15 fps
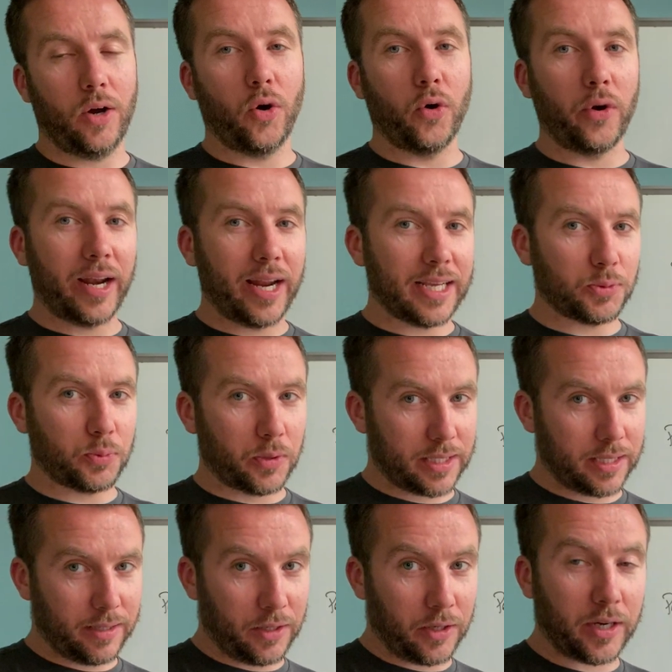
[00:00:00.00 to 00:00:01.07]
unless
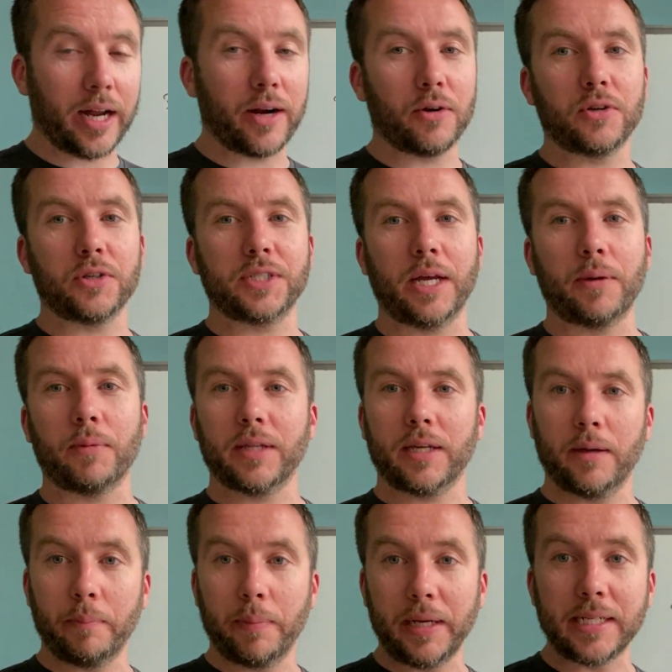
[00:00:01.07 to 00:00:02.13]
you got to understand what the
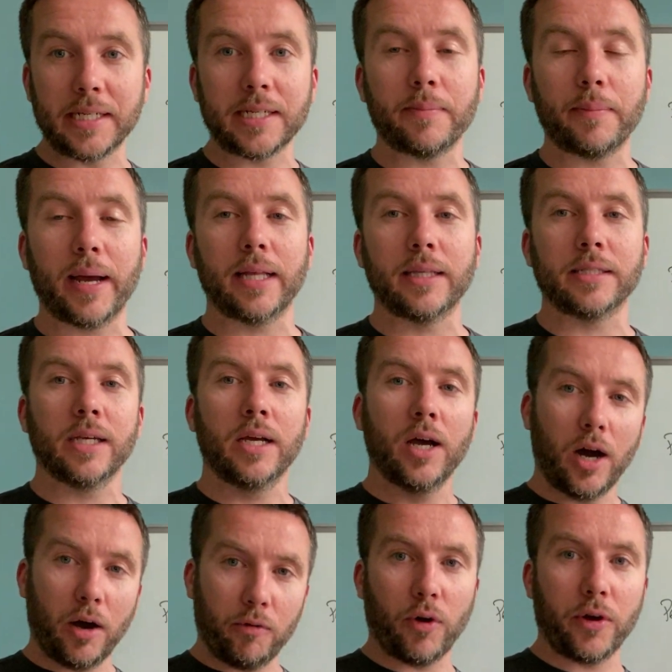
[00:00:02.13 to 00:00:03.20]
competing demands
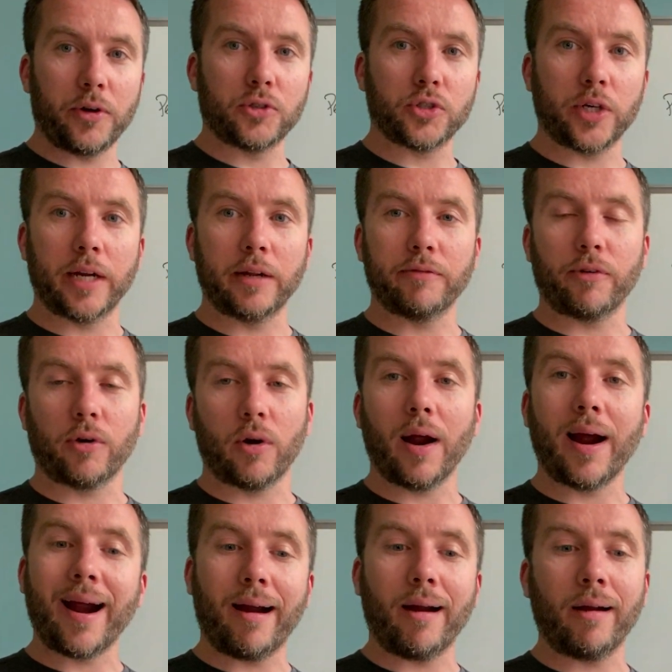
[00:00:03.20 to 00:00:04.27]
of what you're training for
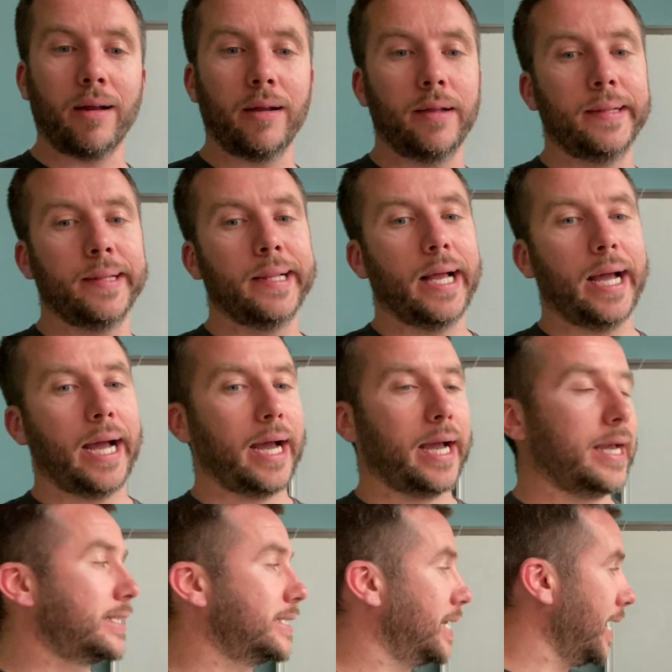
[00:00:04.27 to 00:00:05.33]
are.
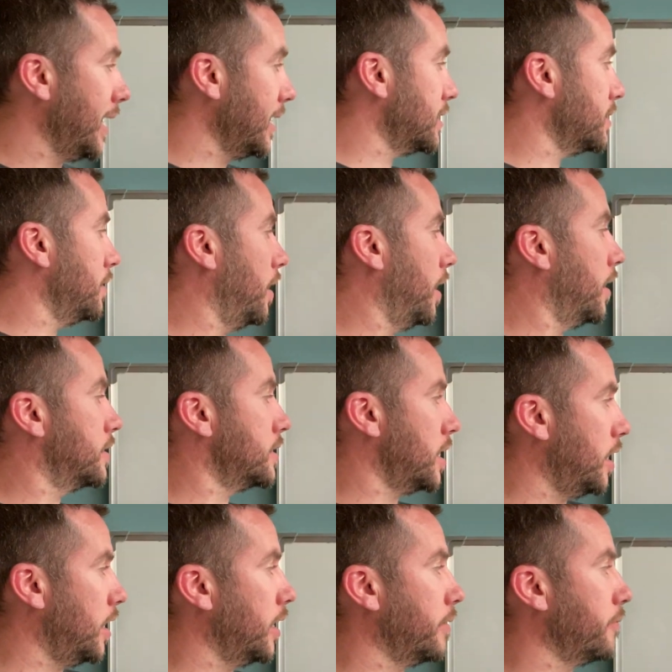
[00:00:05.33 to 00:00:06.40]
It takes
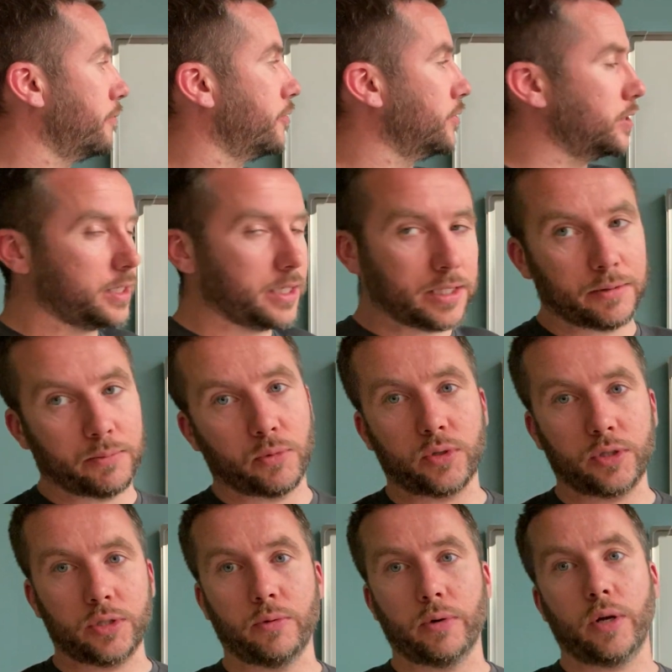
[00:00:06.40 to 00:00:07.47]
time for the system
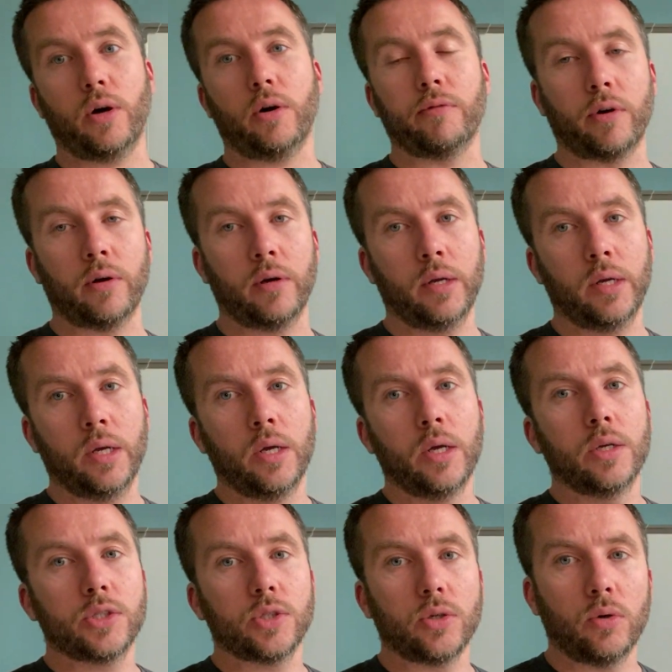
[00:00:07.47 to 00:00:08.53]
to recover.
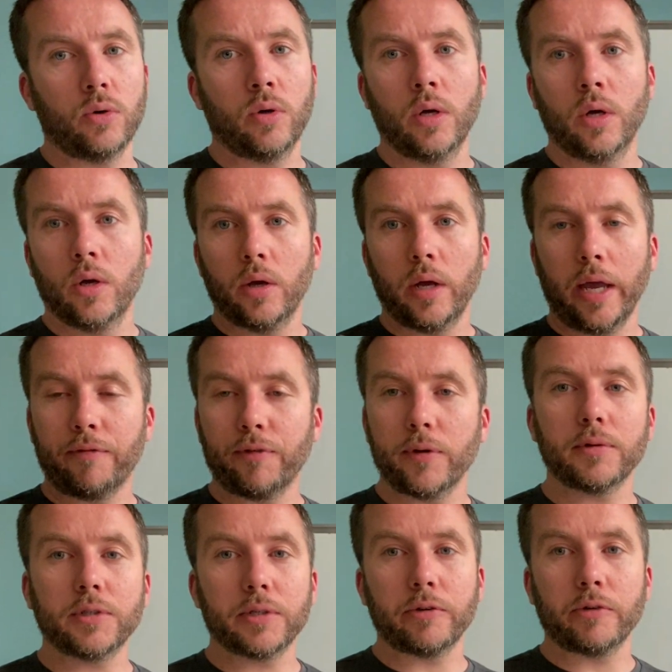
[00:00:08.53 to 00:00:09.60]
So if we
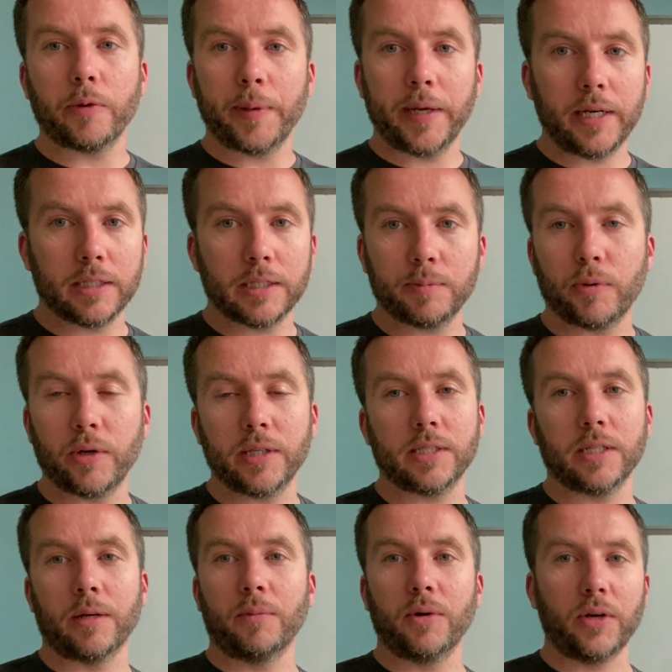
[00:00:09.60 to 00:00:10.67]
were doing repeated sprints
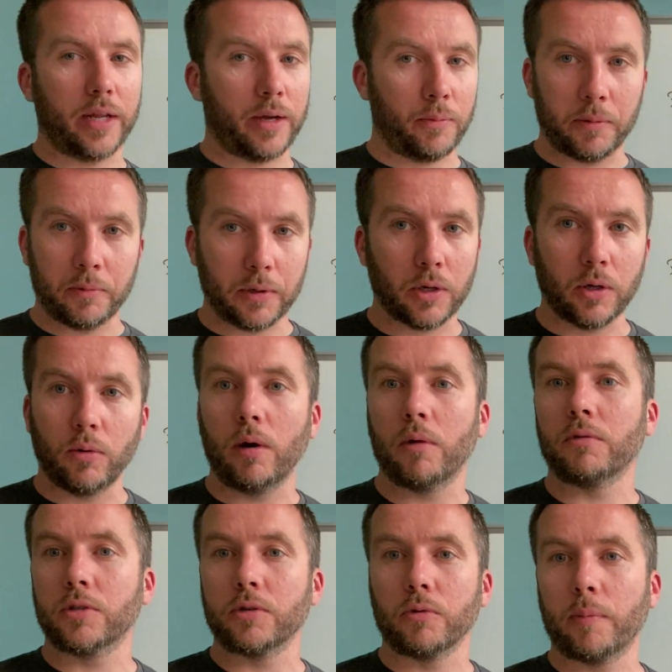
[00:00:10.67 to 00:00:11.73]
on a Monday, we wouldn't go out
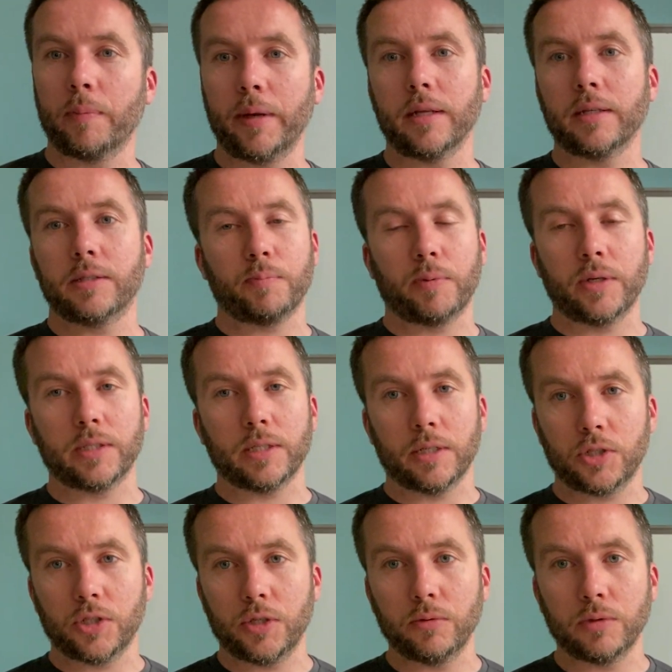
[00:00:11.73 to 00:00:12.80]
and do repeated sprints on a
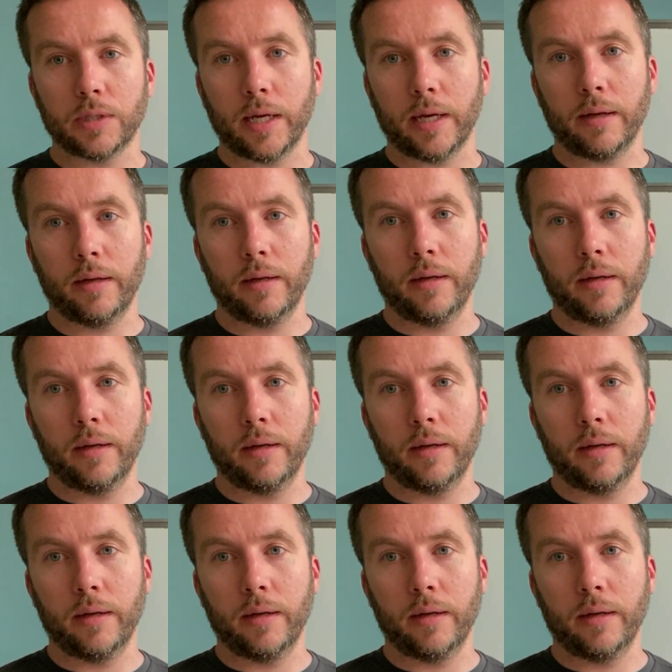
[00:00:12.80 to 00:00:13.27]
Tuesday.